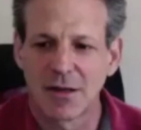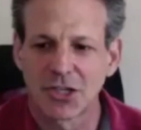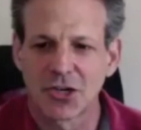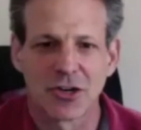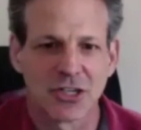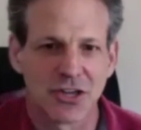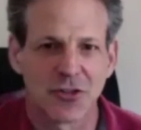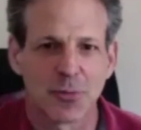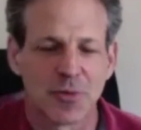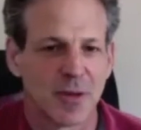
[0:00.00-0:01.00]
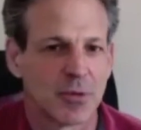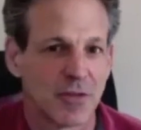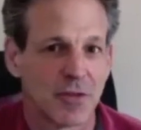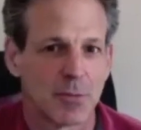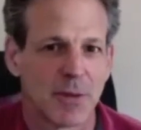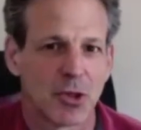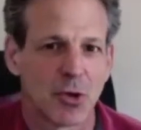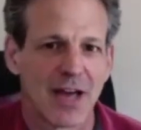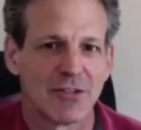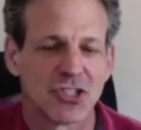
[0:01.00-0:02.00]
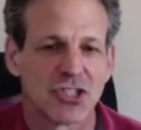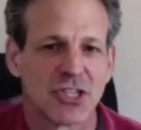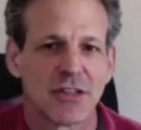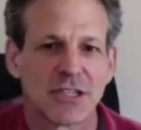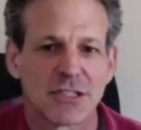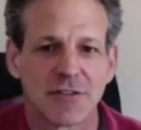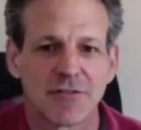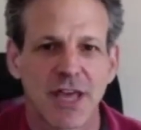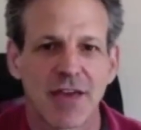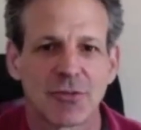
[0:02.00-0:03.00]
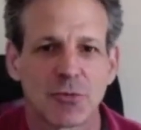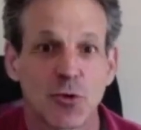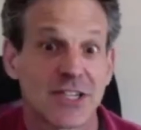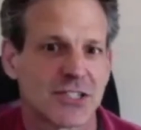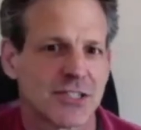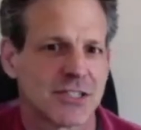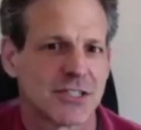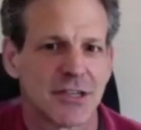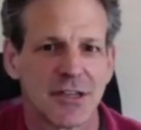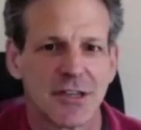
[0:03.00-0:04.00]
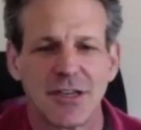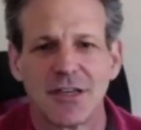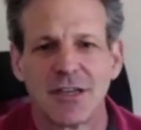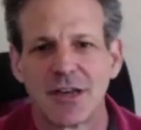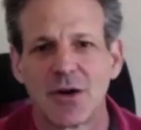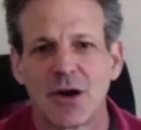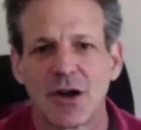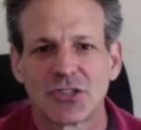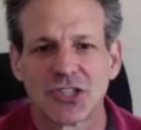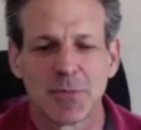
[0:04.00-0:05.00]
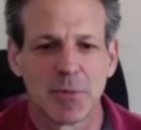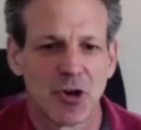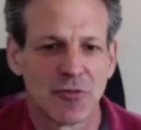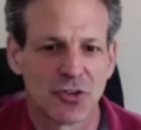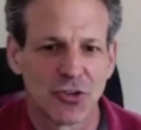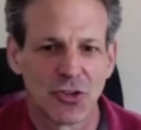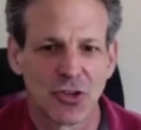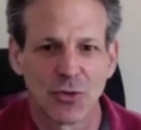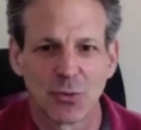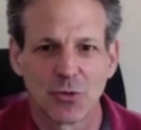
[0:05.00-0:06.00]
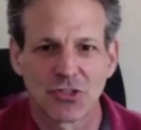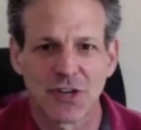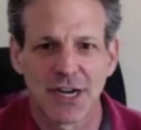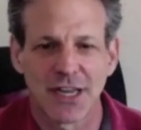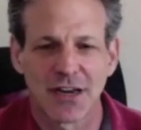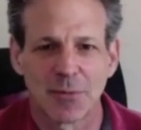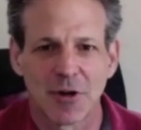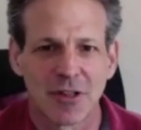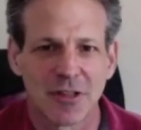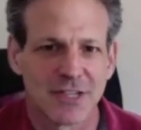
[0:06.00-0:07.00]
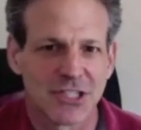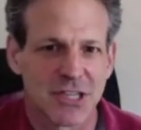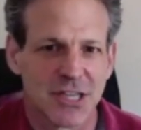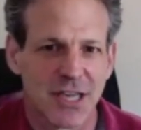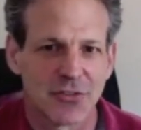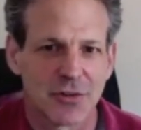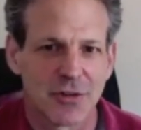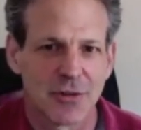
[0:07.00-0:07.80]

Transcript: encourage other people, even people who haven't seen this, if they have some questions, that I'll ship them over to you, and we'll try to get them all eventually answered.